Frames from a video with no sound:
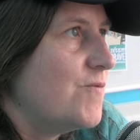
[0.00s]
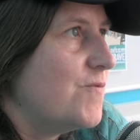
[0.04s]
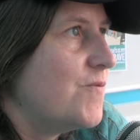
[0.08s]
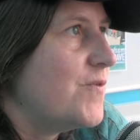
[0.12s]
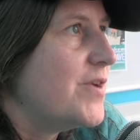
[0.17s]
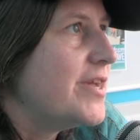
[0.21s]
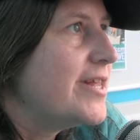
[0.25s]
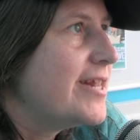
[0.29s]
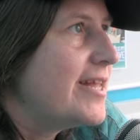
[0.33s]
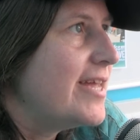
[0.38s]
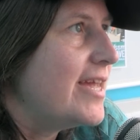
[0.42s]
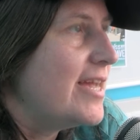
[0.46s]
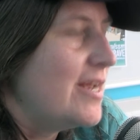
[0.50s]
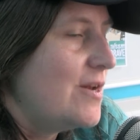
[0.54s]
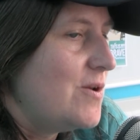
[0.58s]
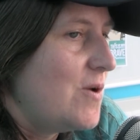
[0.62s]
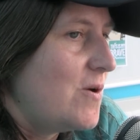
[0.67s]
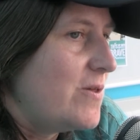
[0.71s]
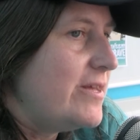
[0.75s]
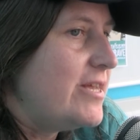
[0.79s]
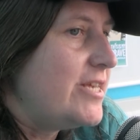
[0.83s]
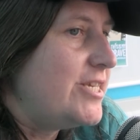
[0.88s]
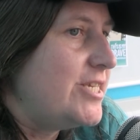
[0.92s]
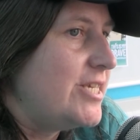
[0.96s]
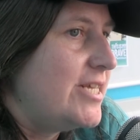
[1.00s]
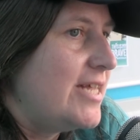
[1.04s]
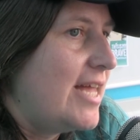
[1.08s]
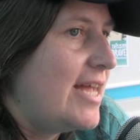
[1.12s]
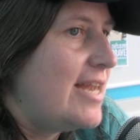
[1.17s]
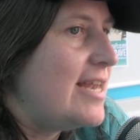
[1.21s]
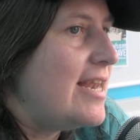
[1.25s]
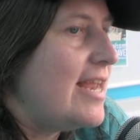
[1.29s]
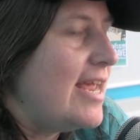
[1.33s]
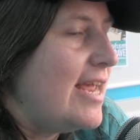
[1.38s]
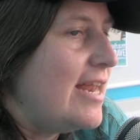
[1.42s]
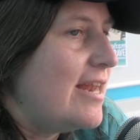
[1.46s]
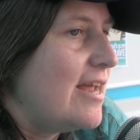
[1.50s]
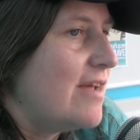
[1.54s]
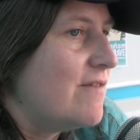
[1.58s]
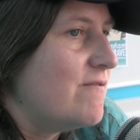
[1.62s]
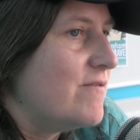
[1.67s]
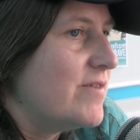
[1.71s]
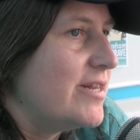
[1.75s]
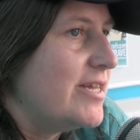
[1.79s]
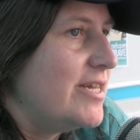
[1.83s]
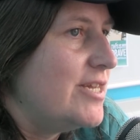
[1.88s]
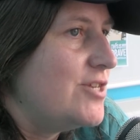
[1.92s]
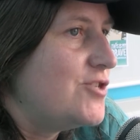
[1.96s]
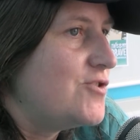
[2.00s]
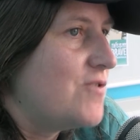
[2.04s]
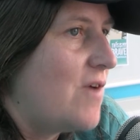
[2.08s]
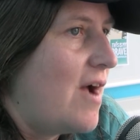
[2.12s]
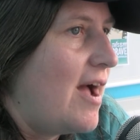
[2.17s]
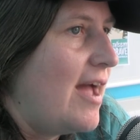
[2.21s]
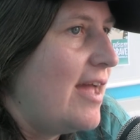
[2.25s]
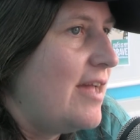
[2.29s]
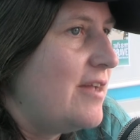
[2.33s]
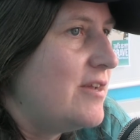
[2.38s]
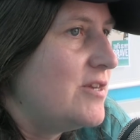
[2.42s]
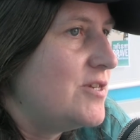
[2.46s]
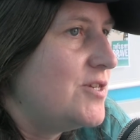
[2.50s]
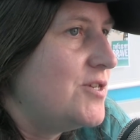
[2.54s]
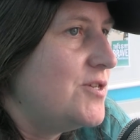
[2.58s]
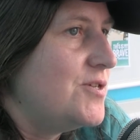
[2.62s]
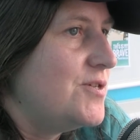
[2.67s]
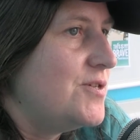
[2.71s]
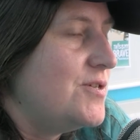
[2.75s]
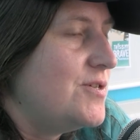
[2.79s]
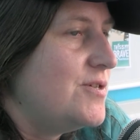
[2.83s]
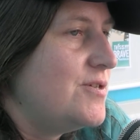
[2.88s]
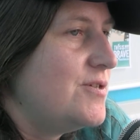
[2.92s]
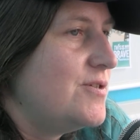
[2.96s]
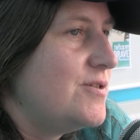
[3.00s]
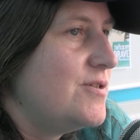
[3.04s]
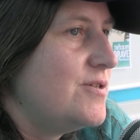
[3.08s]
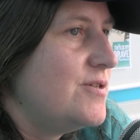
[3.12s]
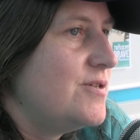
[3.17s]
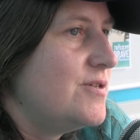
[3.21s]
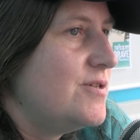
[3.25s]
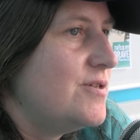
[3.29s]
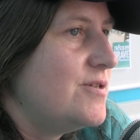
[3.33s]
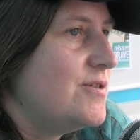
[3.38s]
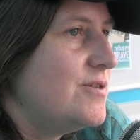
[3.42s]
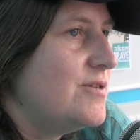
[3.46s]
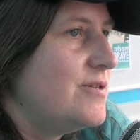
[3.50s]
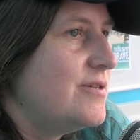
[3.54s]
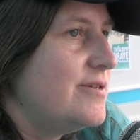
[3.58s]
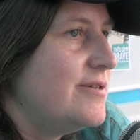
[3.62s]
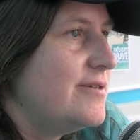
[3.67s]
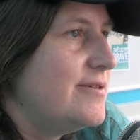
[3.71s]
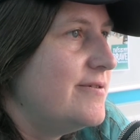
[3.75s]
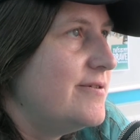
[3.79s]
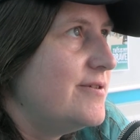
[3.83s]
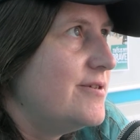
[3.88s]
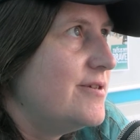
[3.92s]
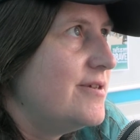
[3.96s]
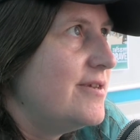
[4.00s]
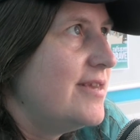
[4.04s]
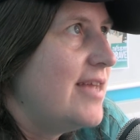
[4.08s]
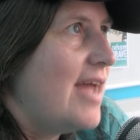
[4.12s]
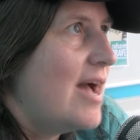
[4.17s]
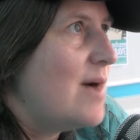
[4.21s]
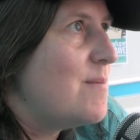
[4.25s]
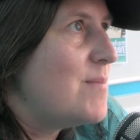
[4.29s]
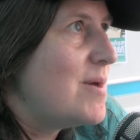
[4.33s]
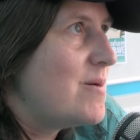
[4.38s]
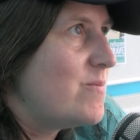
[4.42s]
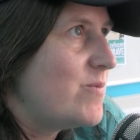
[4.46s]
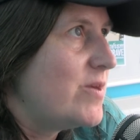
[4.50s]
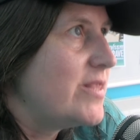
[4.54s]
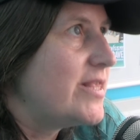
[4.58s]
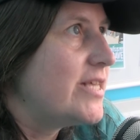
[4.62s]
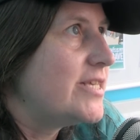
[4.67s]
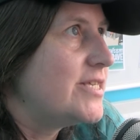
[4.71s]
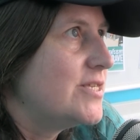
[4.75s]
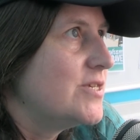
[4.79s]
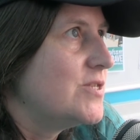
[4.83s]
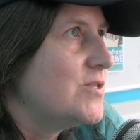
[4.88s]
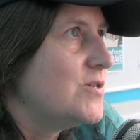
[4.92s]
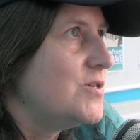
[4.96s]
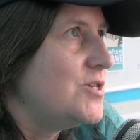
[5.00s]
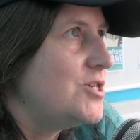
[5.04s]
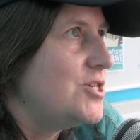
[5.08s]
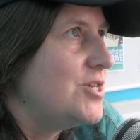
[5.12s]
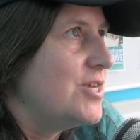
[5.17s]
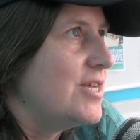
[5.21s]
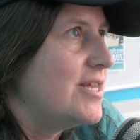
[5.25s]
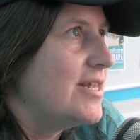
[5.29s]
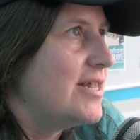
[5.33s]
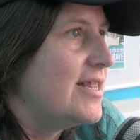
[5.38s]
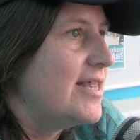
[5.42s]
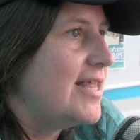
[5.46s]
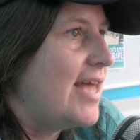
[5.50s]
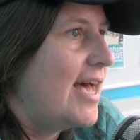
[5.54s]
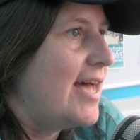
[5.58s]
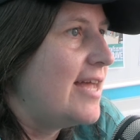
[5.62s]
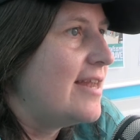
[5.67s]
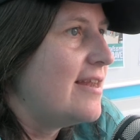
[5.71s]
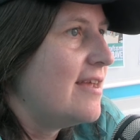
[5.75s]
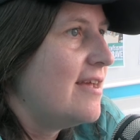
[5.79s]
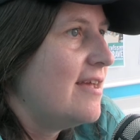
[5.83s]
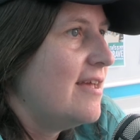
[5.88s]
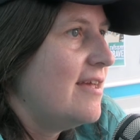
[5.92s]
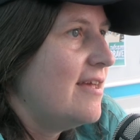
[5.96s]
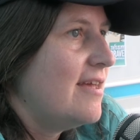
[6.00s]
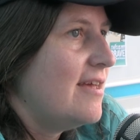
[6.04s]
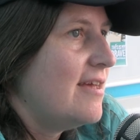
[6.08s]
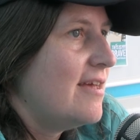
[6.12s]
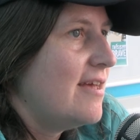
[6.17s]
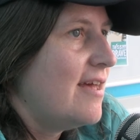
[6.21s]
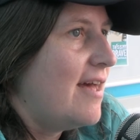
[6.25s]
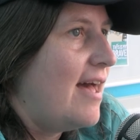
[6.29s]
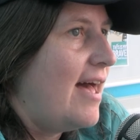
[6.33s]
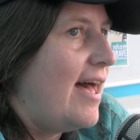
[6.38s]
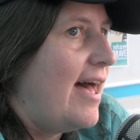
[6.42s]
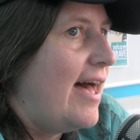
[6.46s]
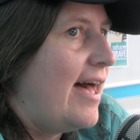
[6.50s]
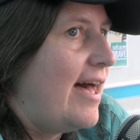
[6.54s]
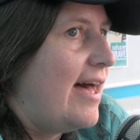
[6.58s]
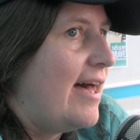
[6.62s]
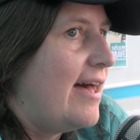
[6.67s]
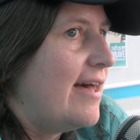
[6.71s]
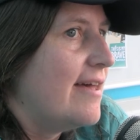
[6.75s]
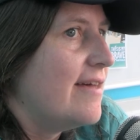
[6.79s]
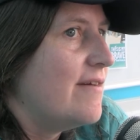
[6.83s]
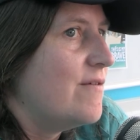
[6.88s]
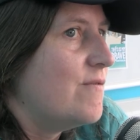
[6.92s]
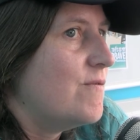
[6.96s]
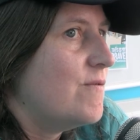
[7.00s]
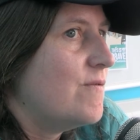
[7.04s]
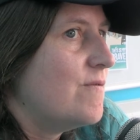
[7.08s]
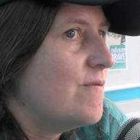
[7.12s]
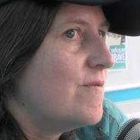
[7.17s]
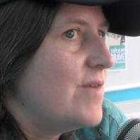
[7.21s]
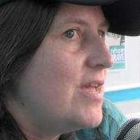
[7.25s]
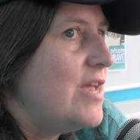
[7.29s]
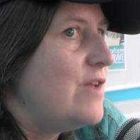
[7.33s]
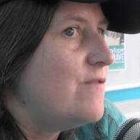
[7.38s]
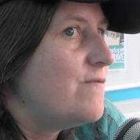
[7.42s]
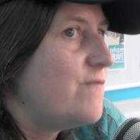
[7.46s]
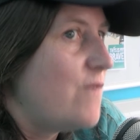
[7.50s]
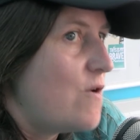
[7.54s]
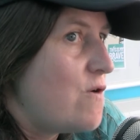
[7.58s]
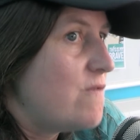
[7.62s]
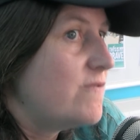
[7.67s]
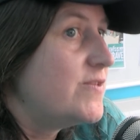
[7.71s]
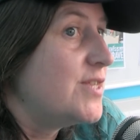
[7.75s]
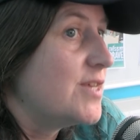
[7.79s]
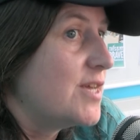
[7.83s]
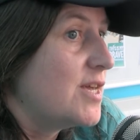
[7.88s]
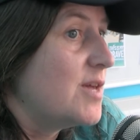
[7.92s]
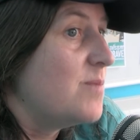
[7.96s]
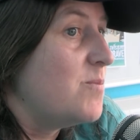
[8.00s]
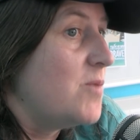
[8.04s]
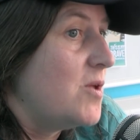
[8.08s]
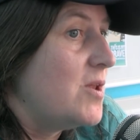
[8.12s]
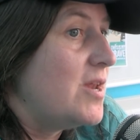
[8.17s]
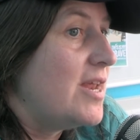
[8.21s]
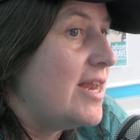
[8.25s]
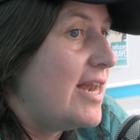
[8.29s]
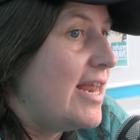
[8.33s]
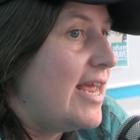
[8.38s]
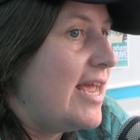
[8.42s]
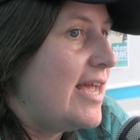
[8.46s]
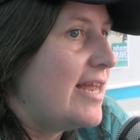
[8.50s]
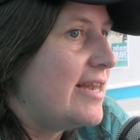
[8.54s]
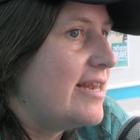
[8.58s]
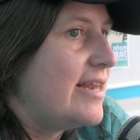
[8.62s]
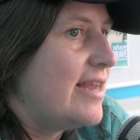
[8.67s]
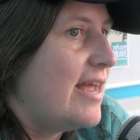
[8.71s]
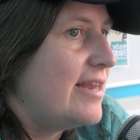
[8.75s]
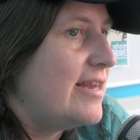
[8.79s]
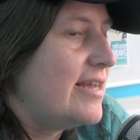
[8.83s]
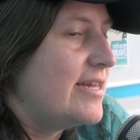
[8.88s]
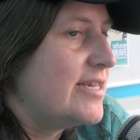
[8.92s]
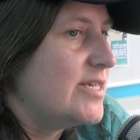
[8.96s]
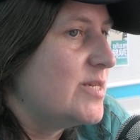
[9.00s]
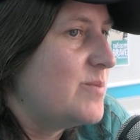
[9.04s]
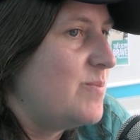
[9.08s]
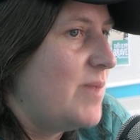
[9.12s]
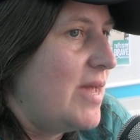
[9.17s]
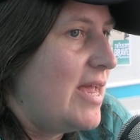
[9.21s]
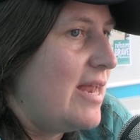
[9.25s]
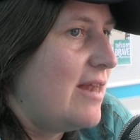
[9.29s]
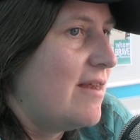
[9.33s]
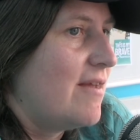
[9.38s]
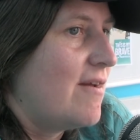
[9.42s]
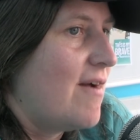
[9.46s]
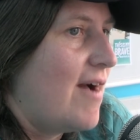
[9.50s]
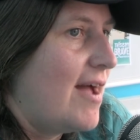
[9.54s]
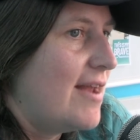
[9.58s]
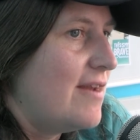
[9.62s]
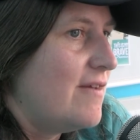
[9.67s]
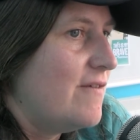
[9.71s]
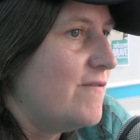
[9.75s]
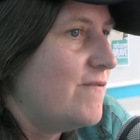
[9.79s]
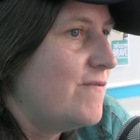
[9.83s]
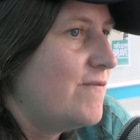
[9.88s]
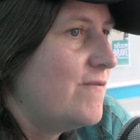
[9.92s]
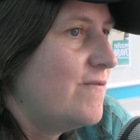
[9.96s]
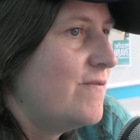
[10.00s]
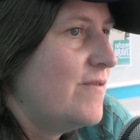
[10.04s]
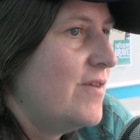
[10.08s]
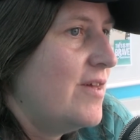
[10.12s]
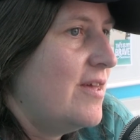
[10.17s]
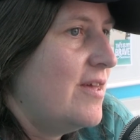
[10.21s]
really acknowledging that need and really trying to come up with a solution that involves the community and has been kind of